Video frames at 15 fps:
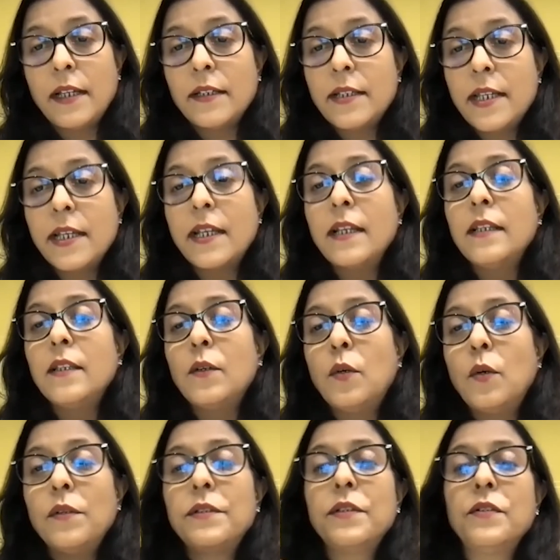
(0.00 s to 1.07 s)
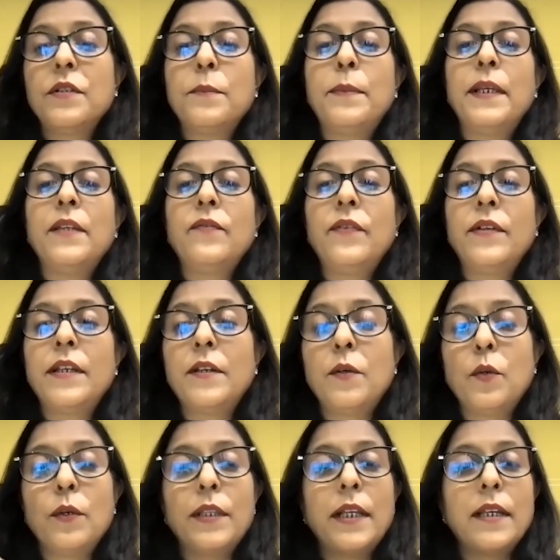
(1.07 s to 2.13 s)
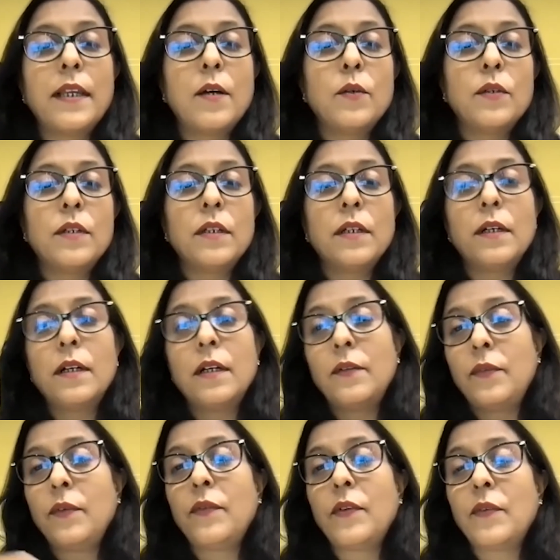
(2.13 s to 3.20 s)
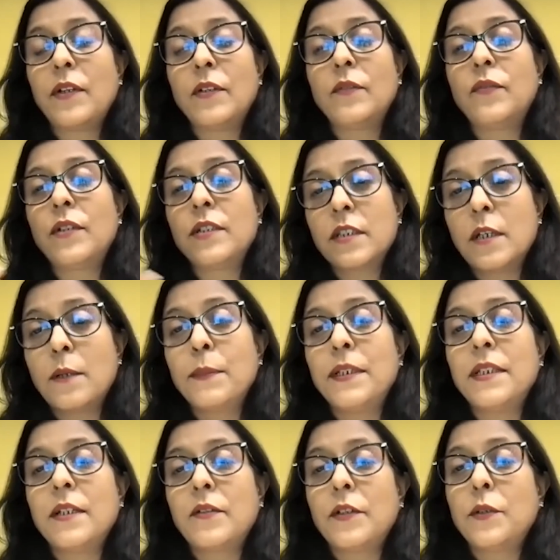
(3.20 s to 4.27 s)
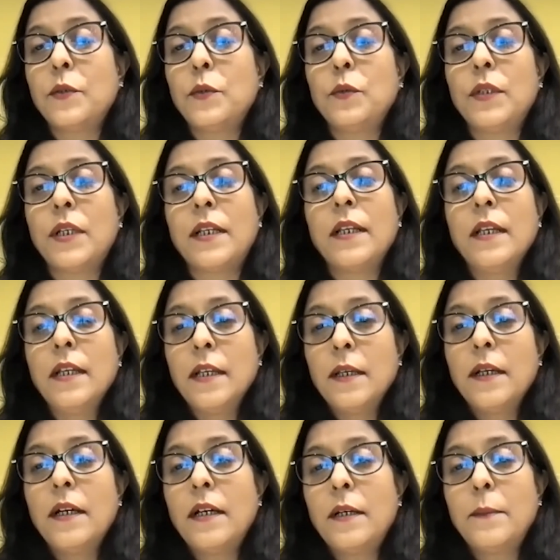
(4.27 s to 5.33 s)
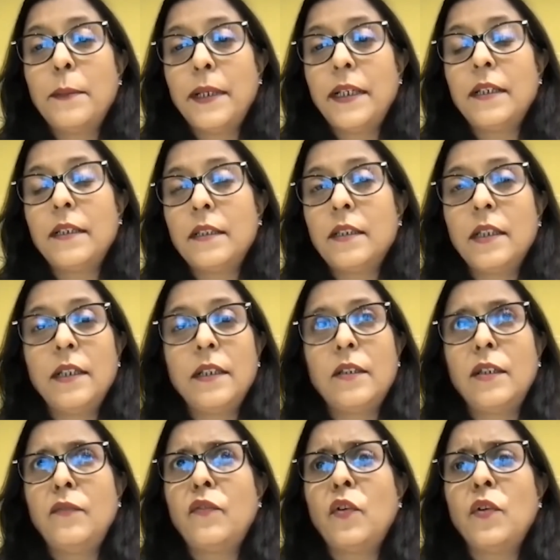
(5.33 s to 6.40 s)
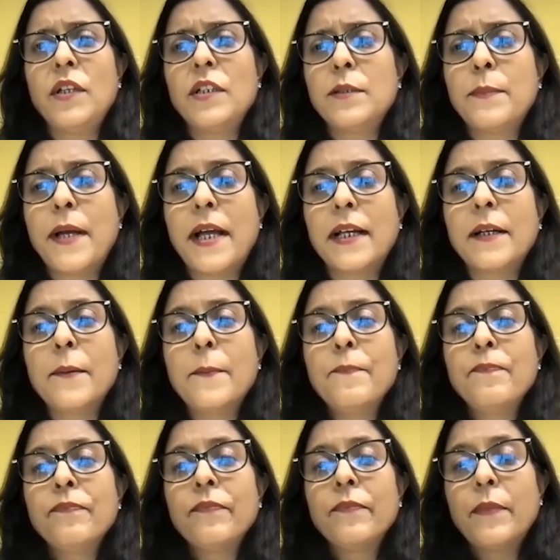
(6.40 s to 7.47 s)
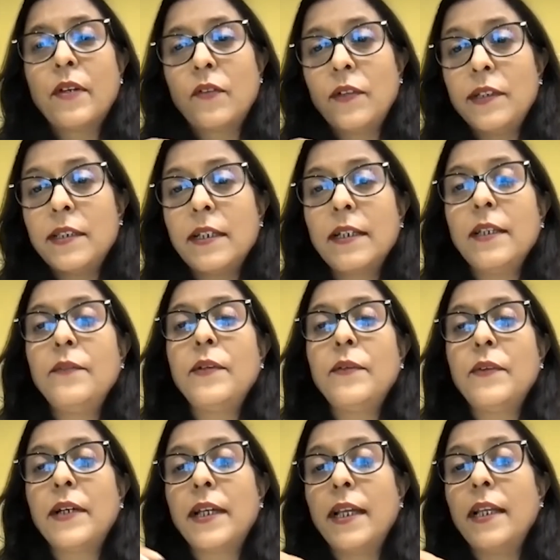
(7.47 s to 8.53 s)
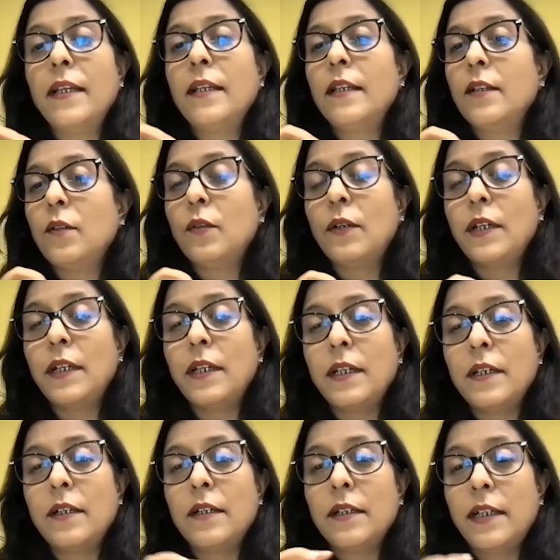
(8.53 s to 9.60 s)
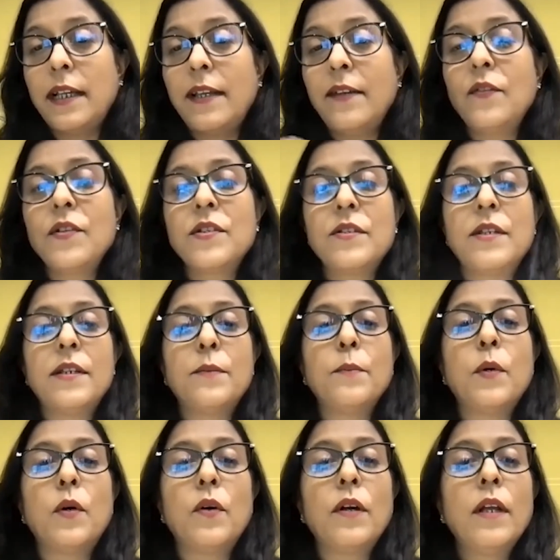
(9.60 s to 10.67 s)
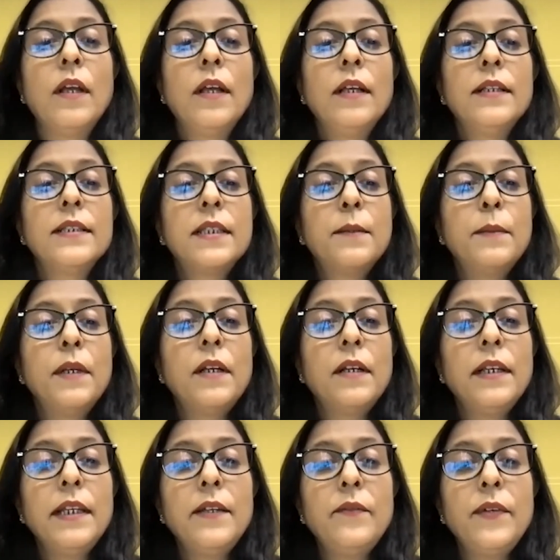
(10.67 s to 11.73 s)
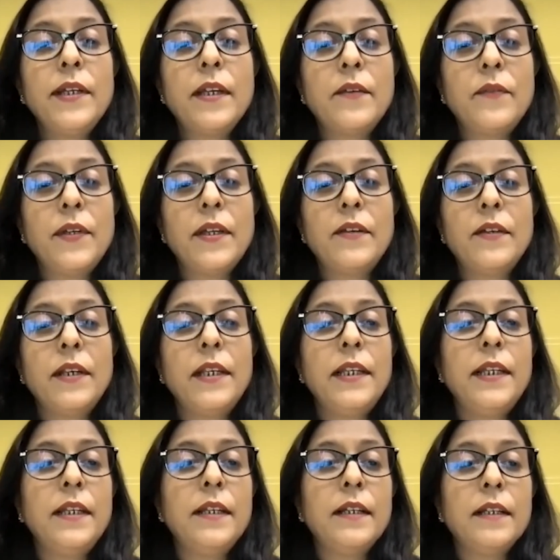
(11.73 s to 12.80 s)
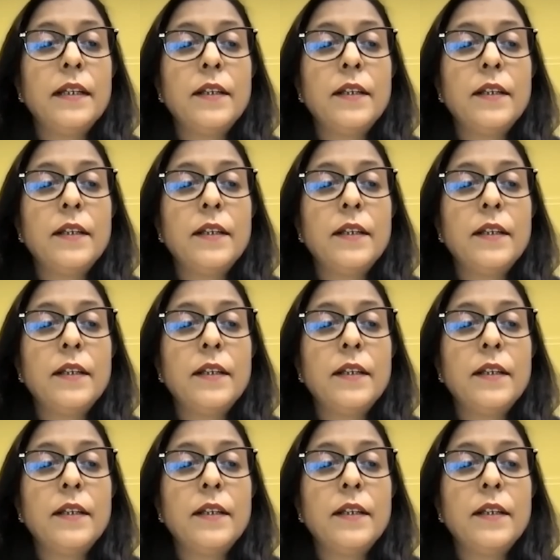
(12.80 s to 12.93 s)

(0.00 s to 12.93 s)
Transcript: taken the whole suite of benefit and rolled that out. We were one of the first companies actually to do that 3-4 years back. But recently we have again, enriched it more. Similarly, we are really,